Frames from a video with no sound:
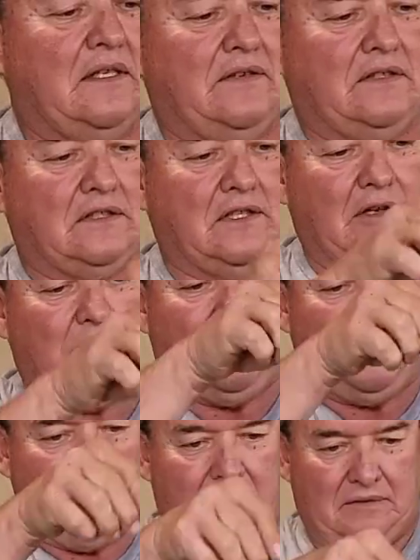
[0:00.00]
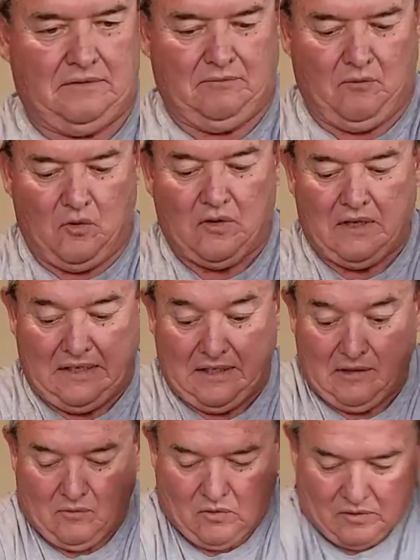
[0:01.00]
even slipperier, a
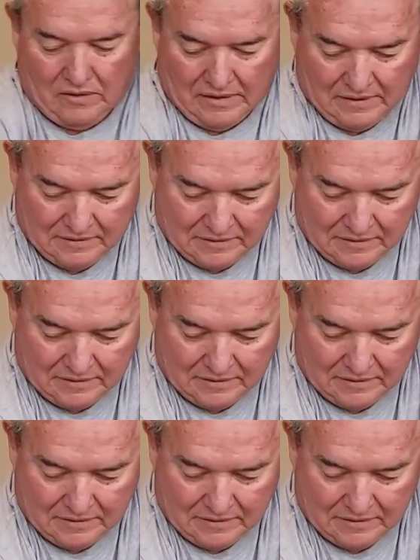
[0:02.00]
little more